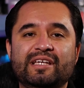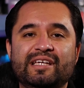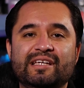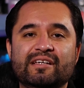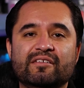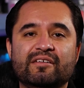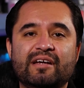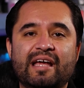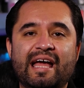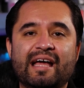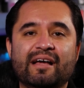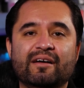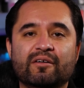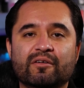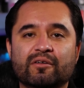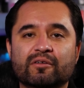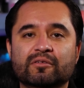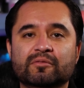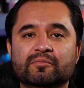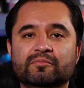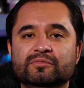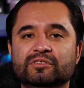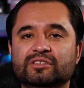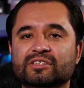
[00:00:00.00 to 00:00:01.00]
here at
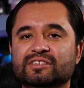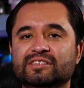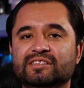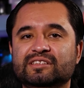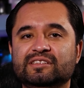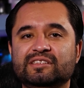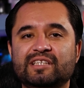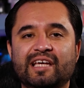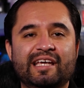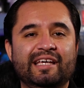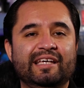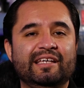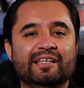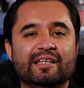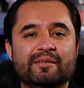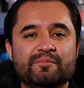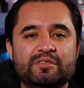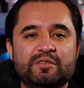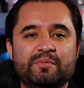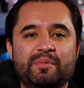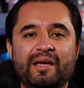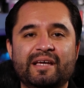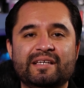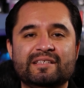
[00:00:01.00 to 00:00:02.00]
home just taking up
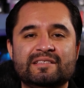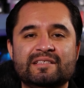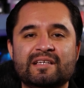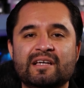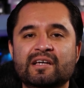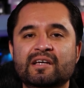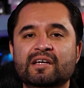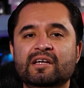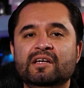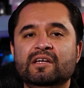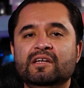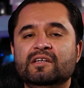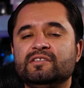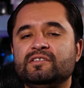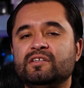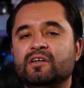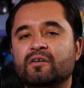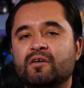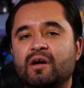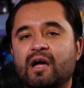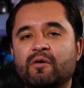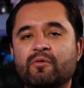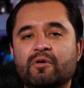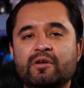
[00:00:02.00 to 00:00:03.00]
space.
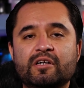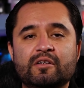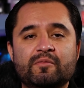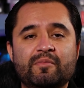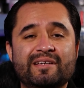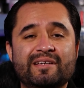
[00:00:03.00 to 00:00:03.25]
So I wondered to